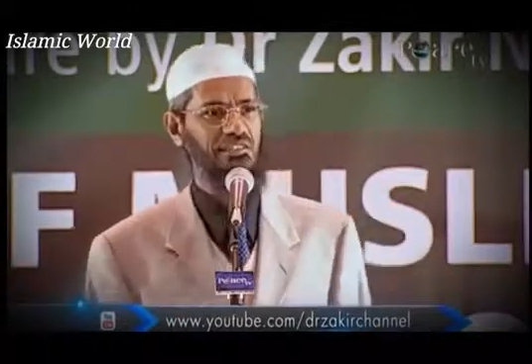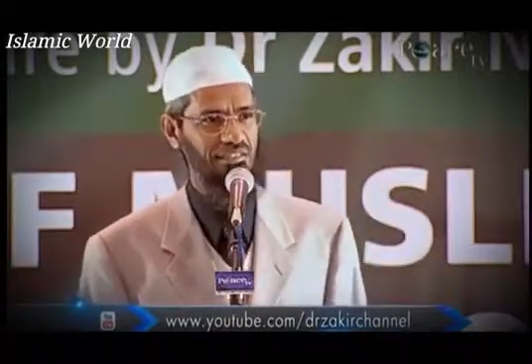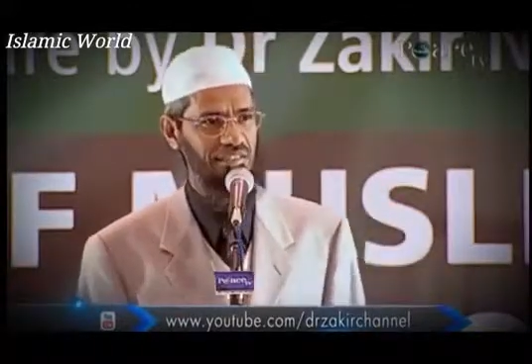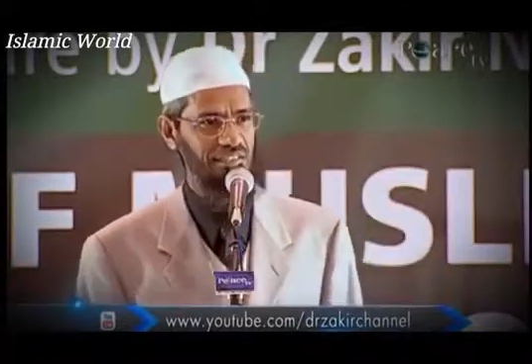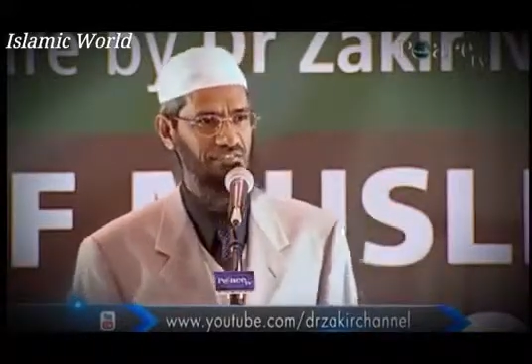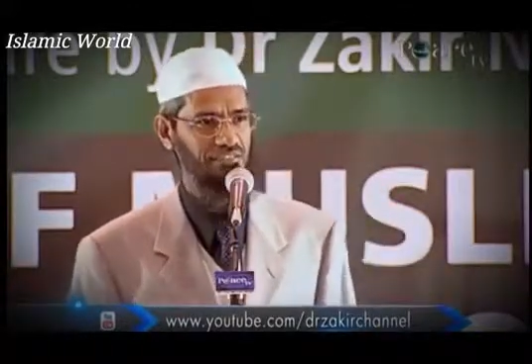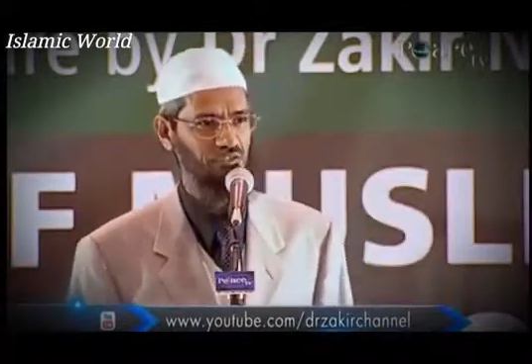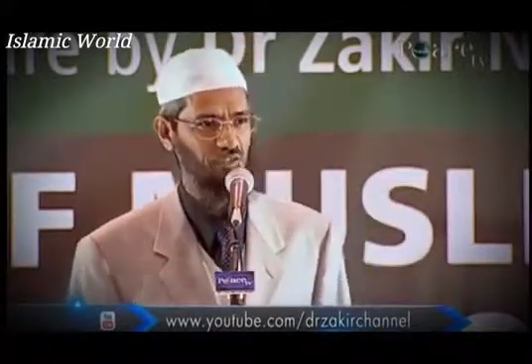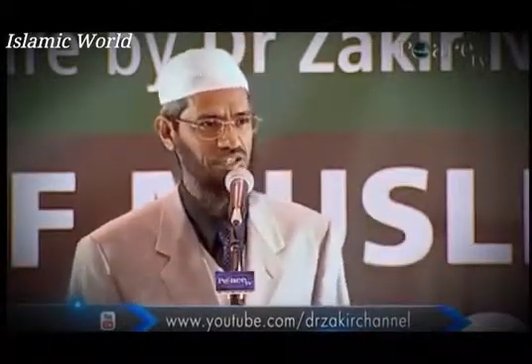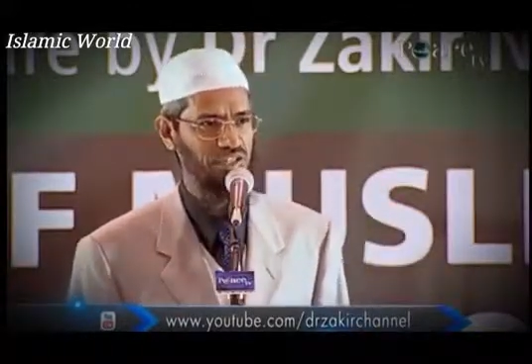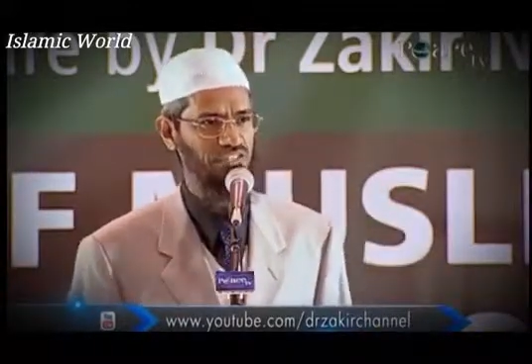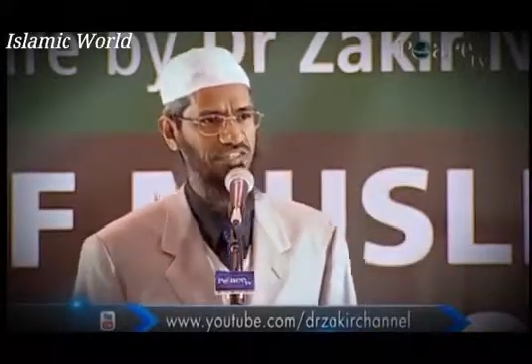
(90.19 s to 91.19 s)
That's the first
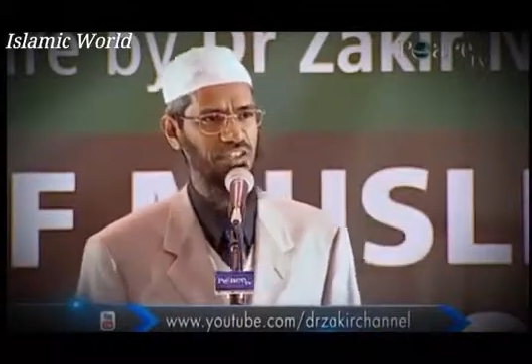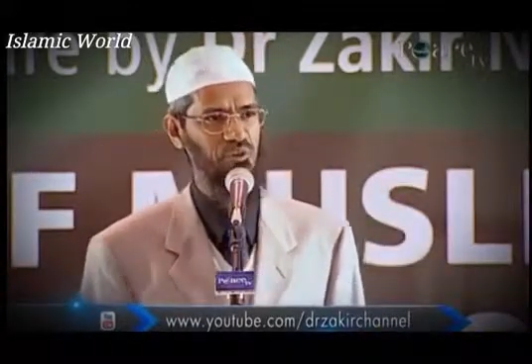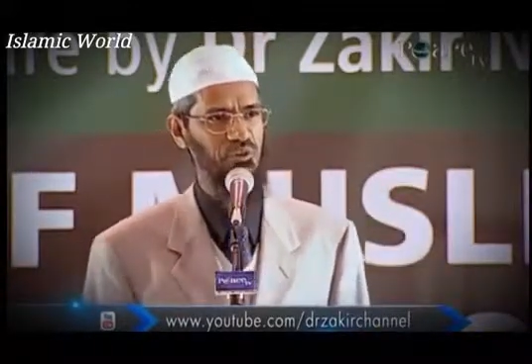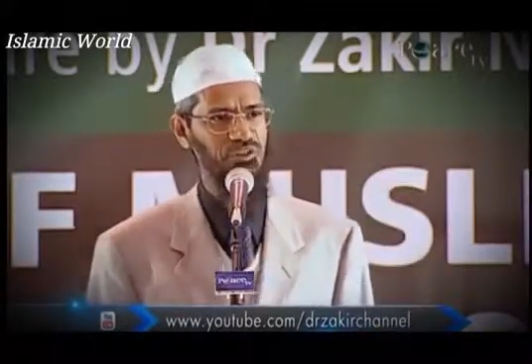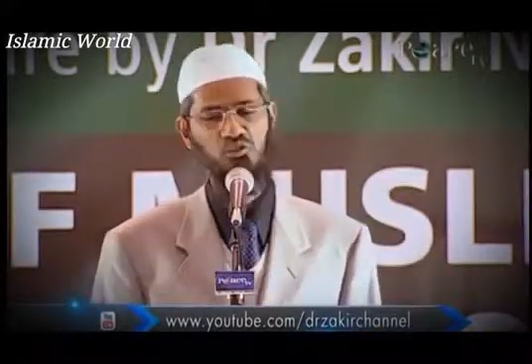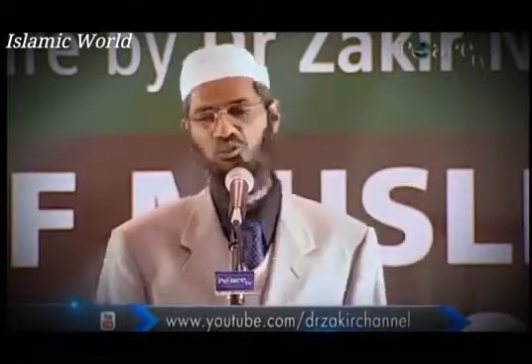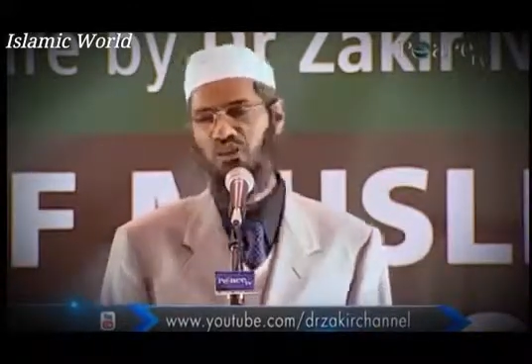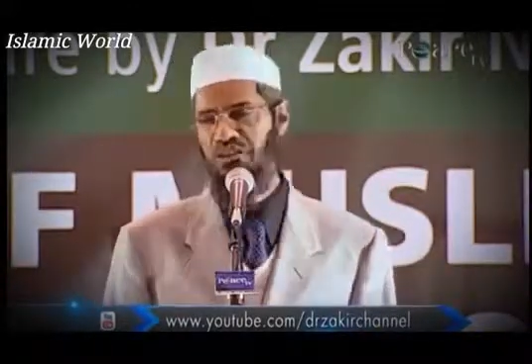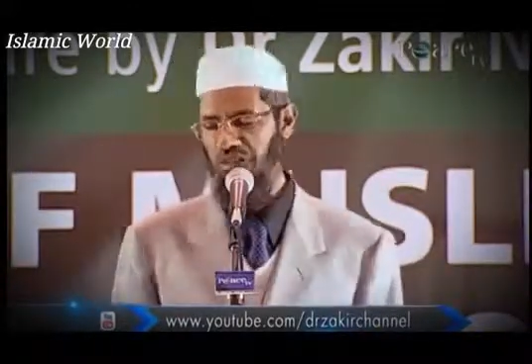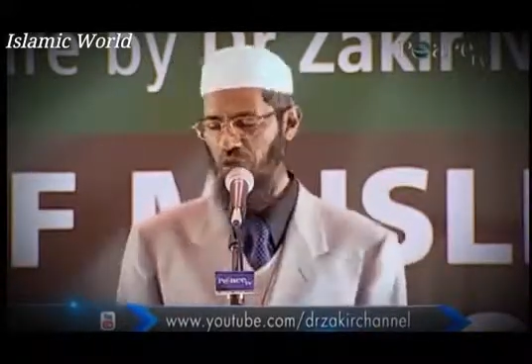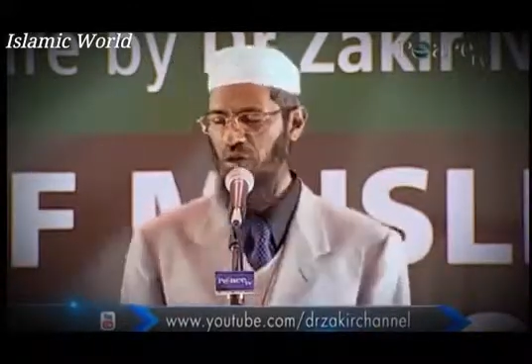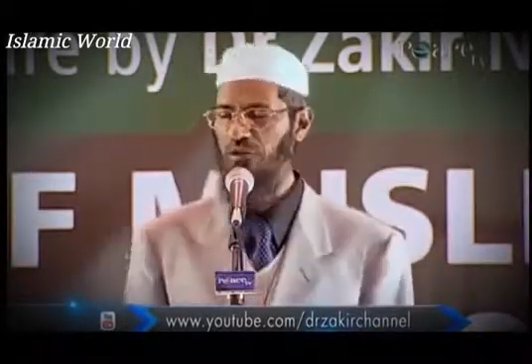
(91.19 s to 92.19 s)
question. The second question is, who created